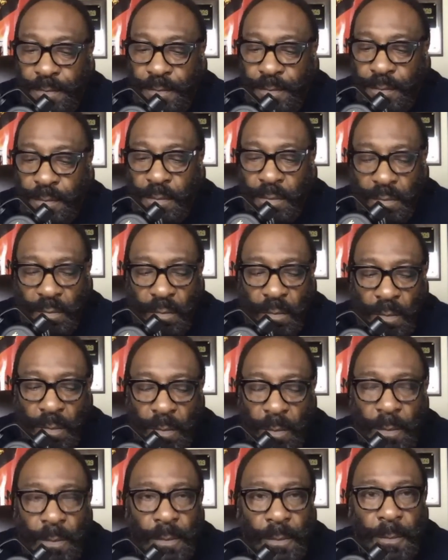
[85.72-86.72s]

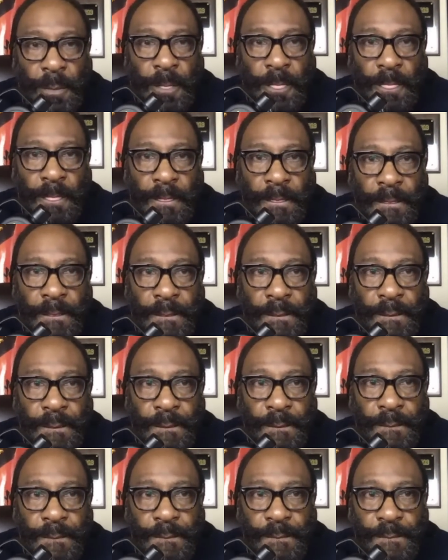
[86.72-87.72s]

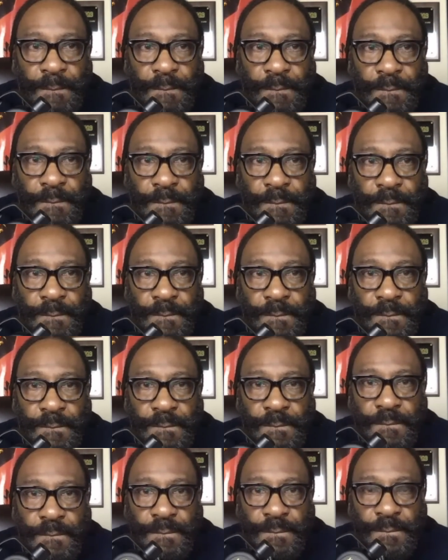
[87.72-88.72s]

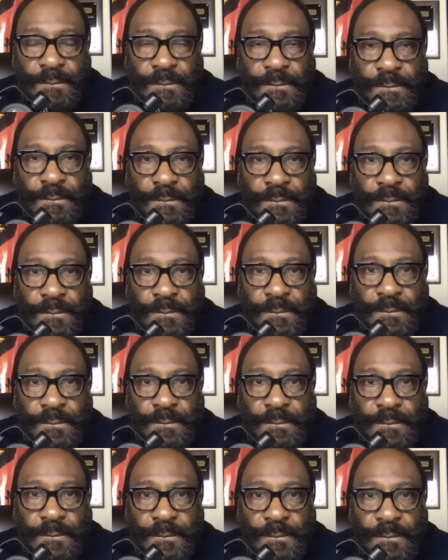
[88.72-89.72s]

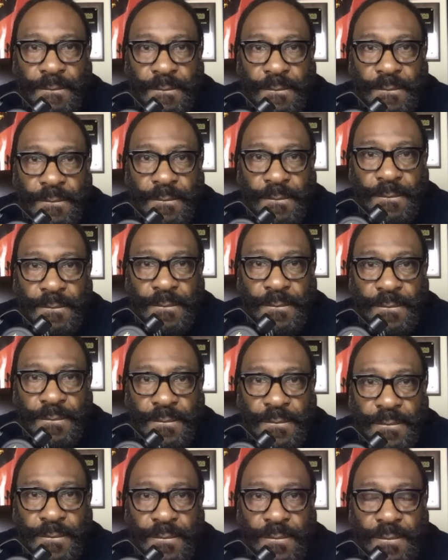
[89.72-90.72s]

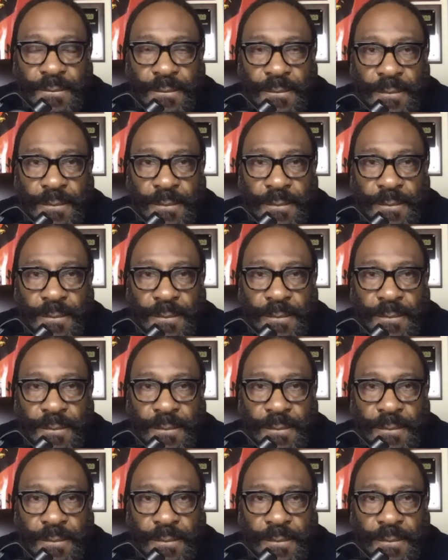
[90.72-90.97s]
(not speaking)